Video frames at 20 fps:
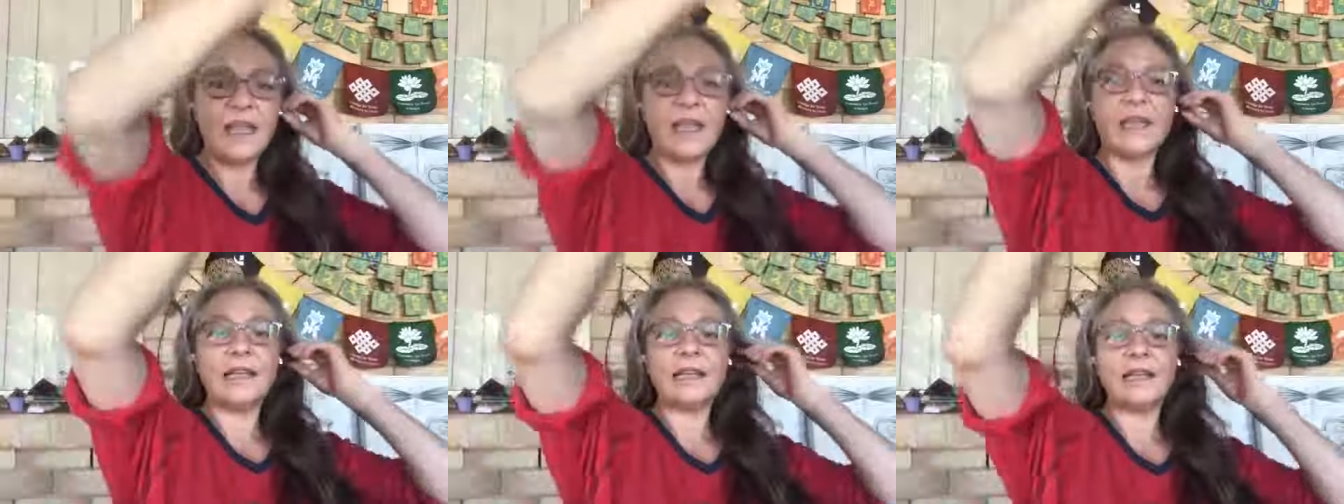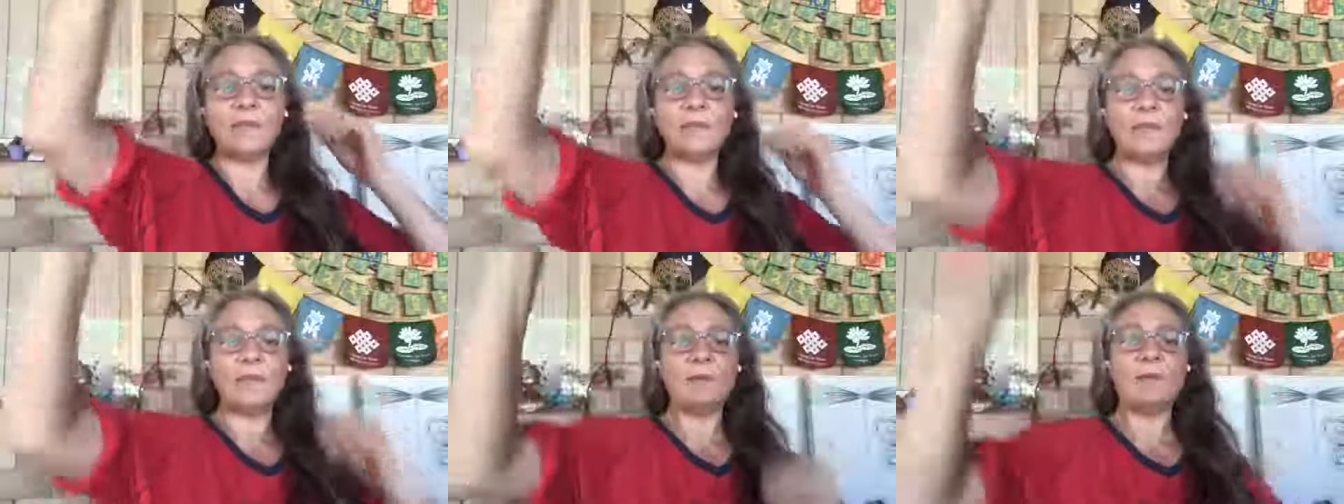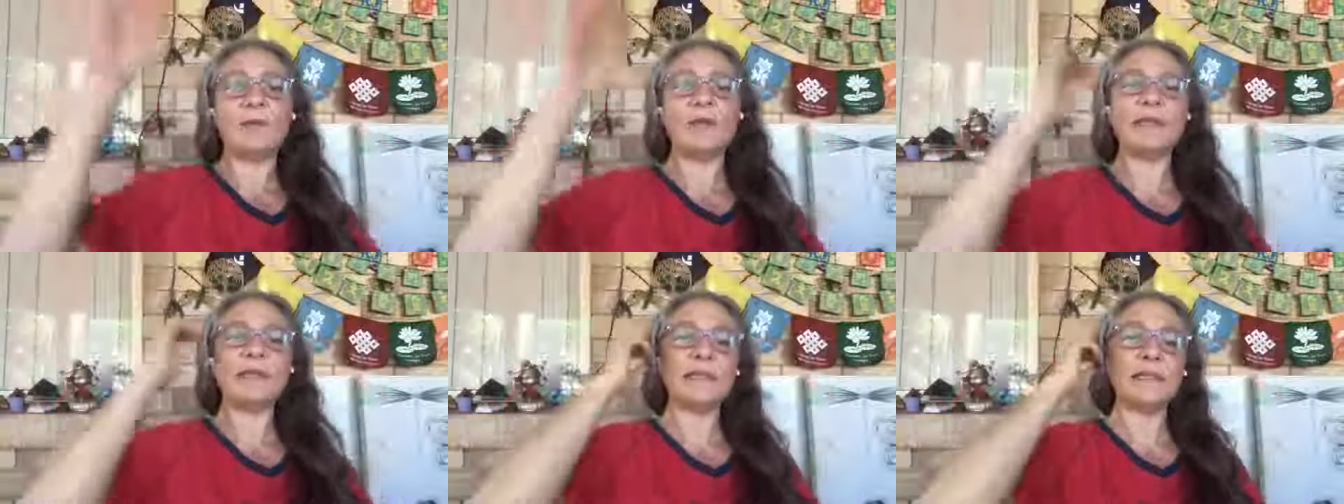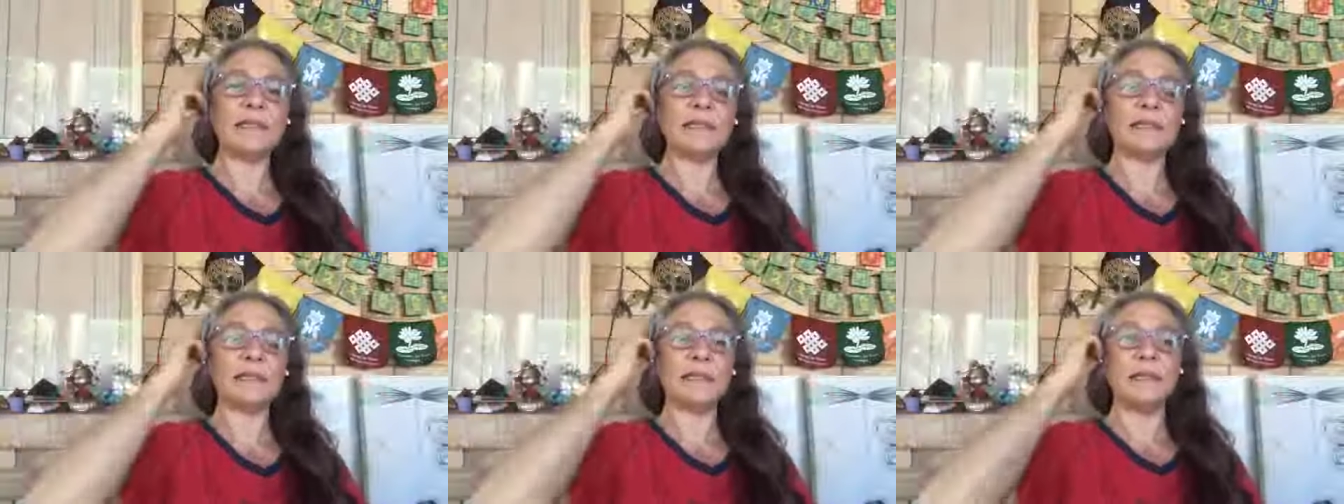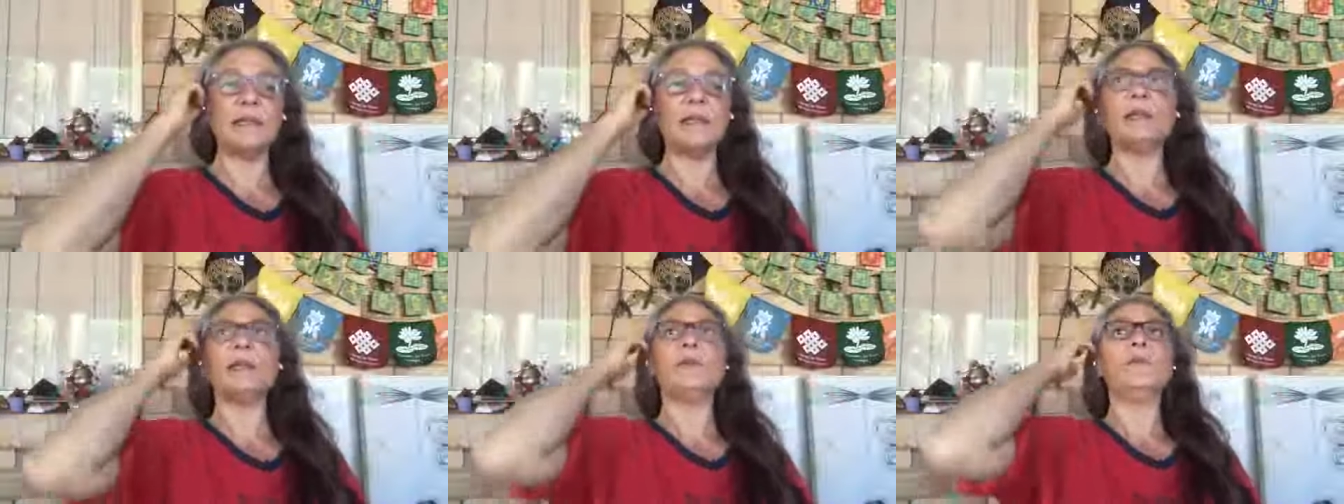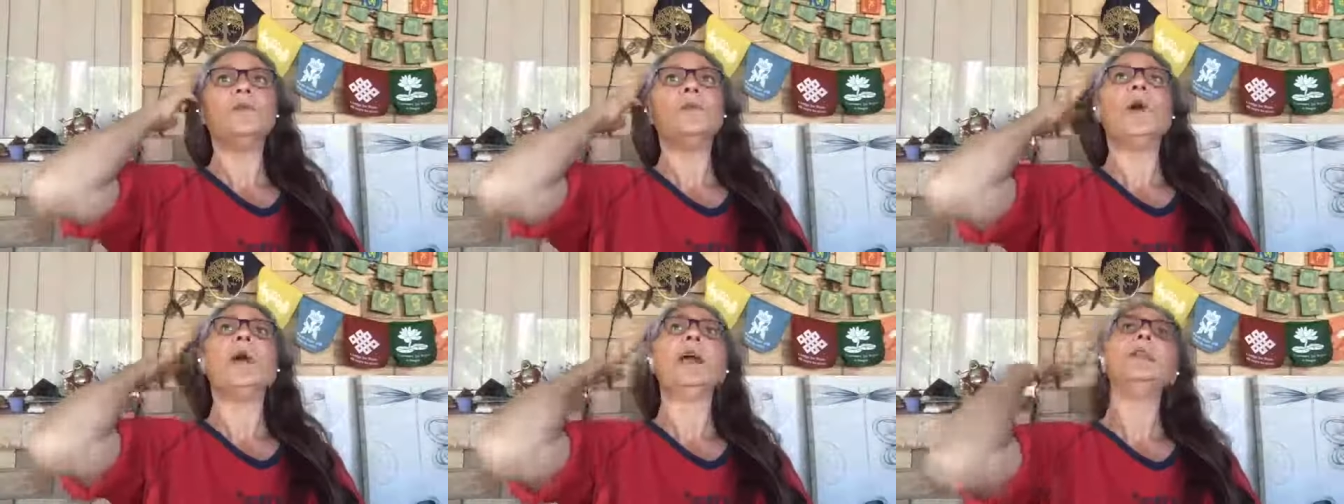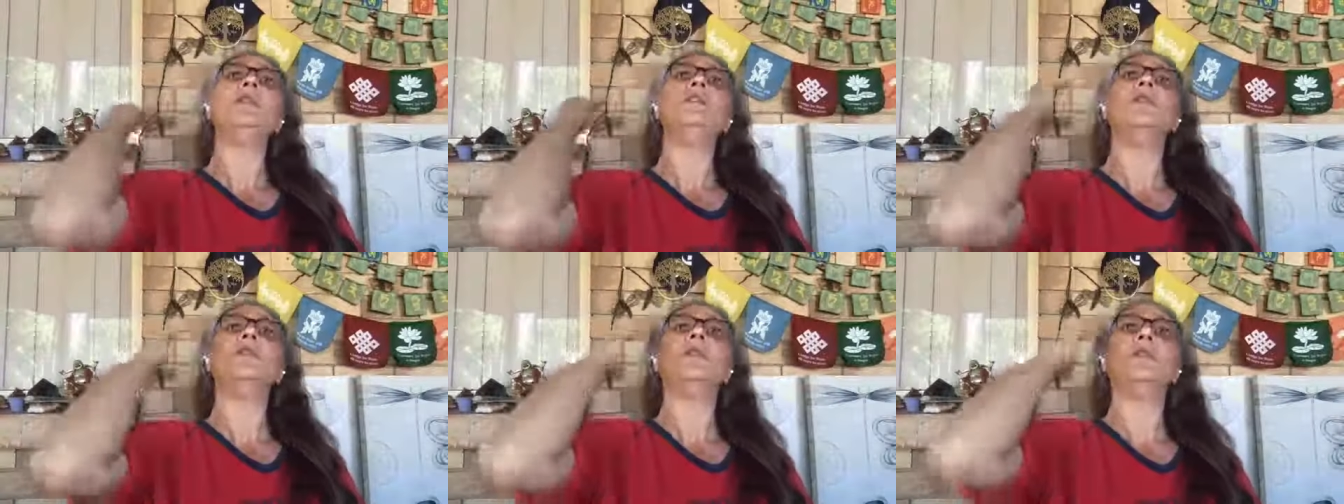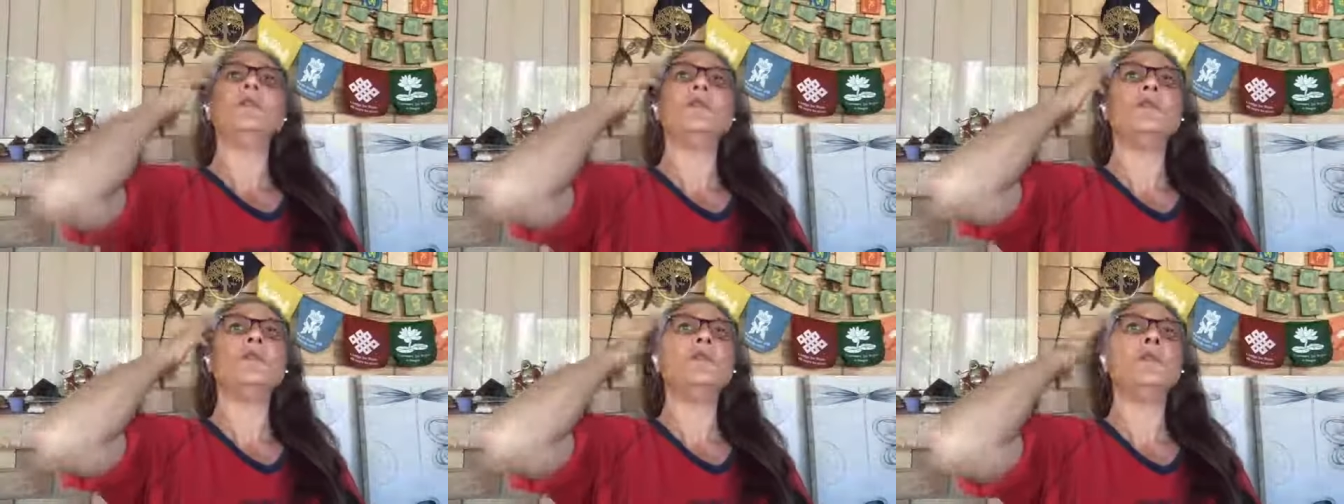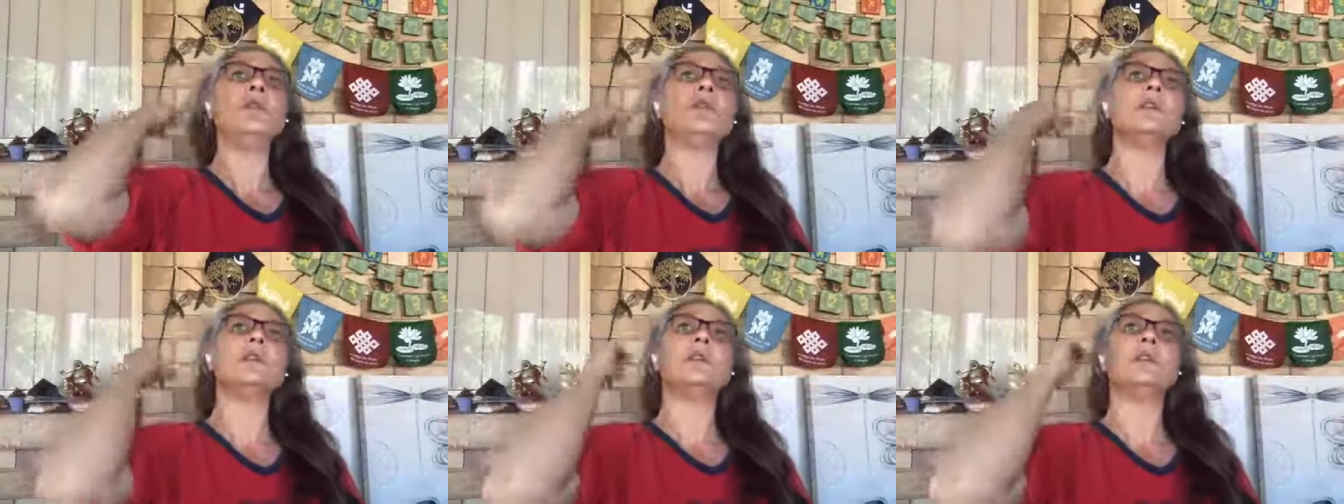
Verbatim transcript: it can be bliss when you're not